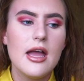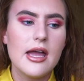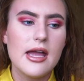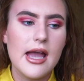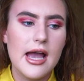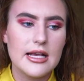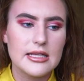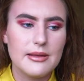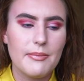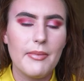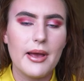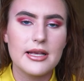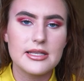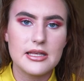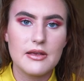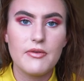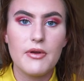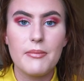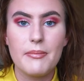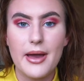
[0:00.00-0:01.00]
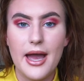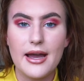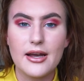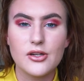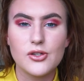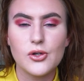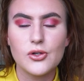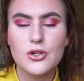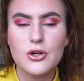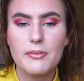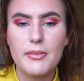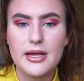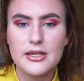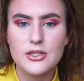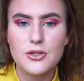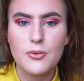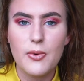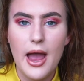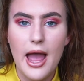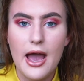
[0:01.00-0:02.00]
it has a massive impact on your
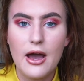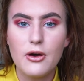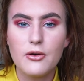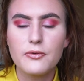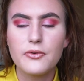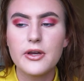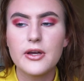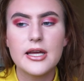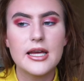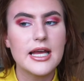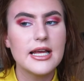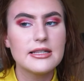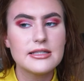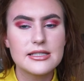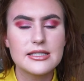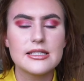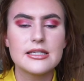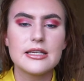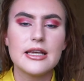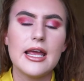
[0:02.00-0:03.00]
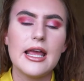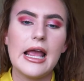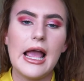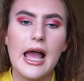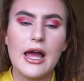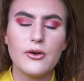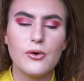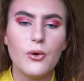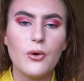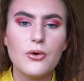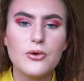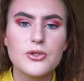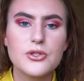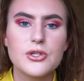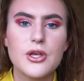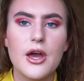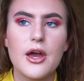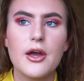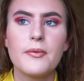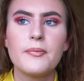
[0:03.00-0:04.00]
mental health instantly and
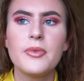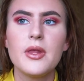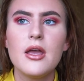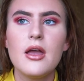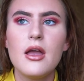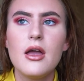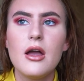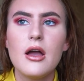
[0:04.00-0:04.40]
also